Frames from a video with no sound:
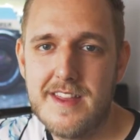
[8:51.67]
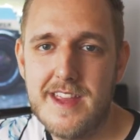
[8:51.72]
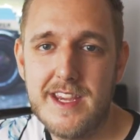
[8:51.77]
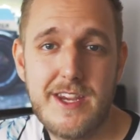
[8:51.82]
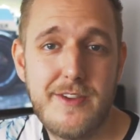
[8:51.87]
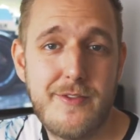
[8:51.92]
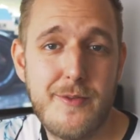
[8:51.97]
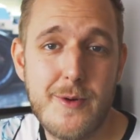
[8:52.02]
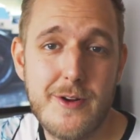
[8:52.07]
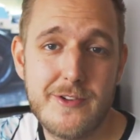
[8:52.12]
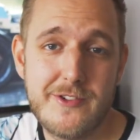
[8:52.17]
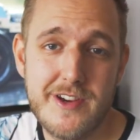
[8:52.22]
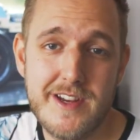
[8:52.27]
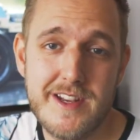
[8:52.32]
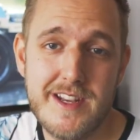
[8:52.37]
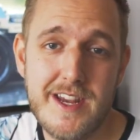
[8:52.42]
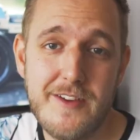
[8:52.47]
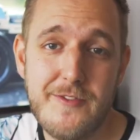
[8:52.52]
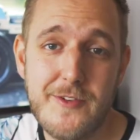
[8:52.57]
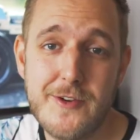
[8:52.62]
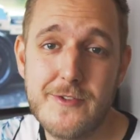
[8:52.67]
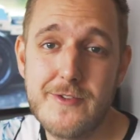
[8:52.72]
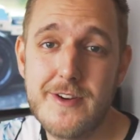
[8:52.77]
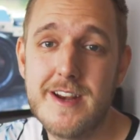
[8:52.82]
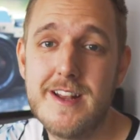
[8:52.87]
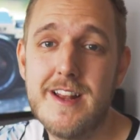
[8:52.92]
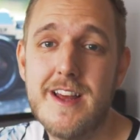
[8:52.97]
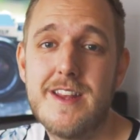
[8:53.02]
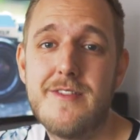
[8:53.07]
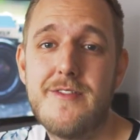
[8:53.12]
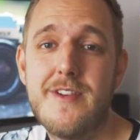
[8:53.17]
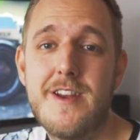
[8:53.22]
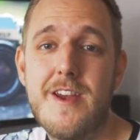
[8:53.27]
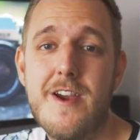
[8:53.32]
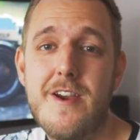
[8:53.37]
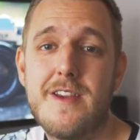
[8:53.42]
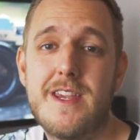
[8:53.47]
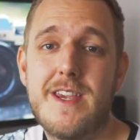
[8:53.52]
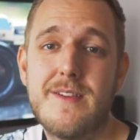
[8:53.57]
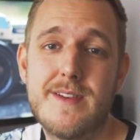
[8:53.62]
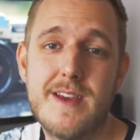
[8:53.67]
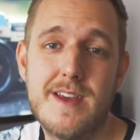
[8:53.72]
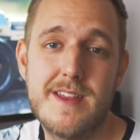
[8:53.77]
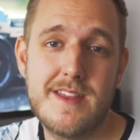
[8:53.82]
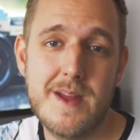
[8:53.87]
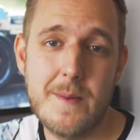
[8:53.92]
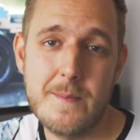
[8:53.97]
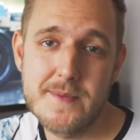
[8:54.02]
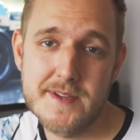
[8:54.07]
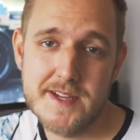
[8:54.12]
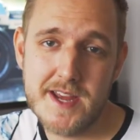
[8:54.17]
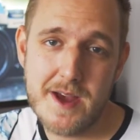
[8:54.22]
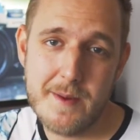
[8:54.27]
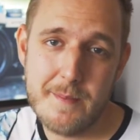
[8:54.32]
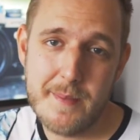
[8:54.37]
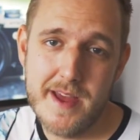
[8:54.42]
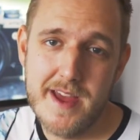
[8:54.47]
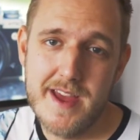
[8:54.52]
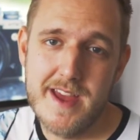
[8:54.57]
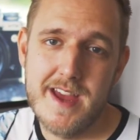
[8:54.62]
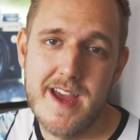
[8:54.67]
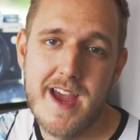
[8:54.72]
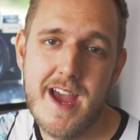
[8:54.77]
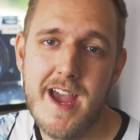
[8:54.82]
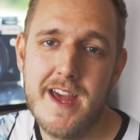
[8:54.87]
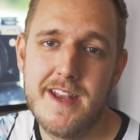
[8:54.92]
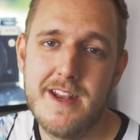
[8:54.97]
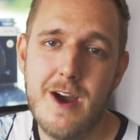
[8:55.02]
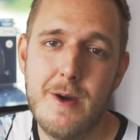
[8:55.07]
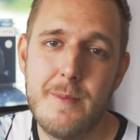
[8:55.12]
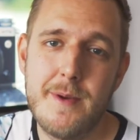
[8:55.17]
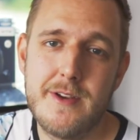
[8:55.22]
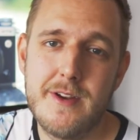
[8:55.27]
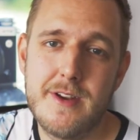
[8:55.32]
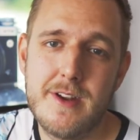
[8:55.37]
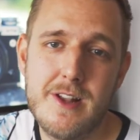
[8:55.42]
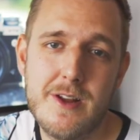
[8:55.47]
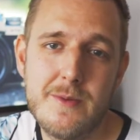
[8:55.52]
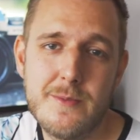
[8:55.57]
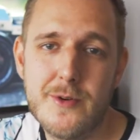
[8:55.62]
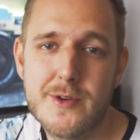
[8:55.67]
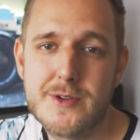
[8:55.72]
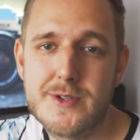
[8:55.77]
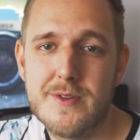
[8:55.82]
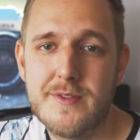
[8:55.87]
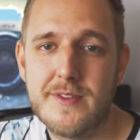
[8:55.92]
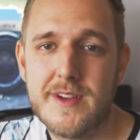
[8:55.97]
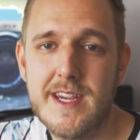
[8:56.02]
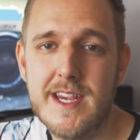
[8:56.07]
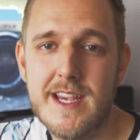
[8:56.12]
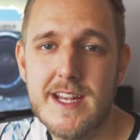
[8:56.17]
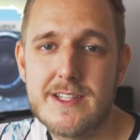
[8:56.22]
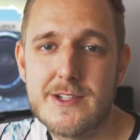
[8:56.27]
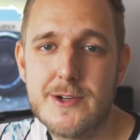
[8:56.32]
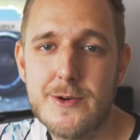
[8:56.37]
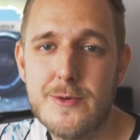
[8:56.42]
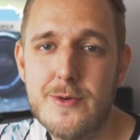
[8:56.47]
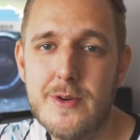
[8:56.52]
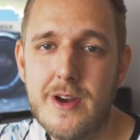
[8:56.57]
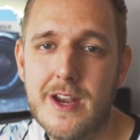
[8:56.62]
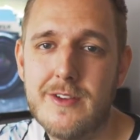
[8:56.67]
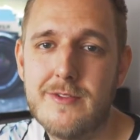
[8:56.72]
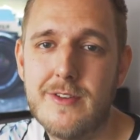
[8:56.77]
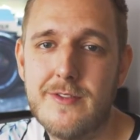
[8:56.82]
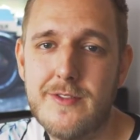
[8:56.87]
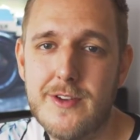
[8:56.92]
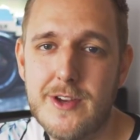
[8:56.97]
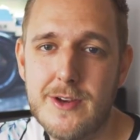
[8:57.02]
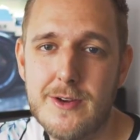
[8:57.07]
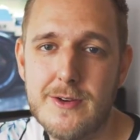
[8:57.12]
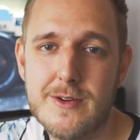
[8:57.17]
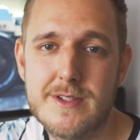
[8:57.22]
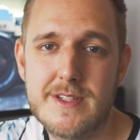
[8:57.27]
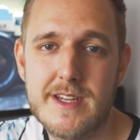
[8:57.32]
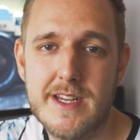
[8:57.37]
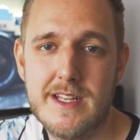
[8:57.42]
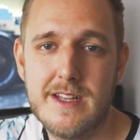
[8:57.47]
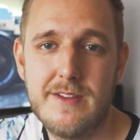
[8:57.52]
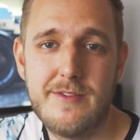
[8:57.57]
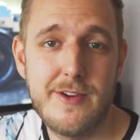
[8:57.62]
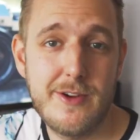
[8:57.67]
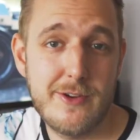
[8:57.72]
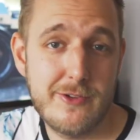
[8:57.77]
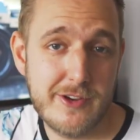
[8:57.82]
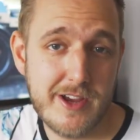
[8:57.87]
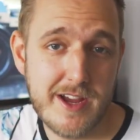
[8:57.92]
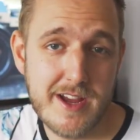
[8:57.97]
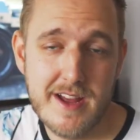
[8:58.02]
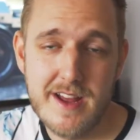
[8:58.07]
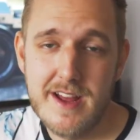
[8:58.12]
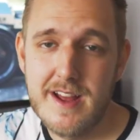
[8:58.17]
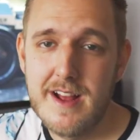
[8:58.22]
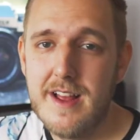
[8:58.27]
Thank you for watching. If you really like the video, give it a thumbs up, and I'll be doing a lot more sort of gear talk and reviews in the future.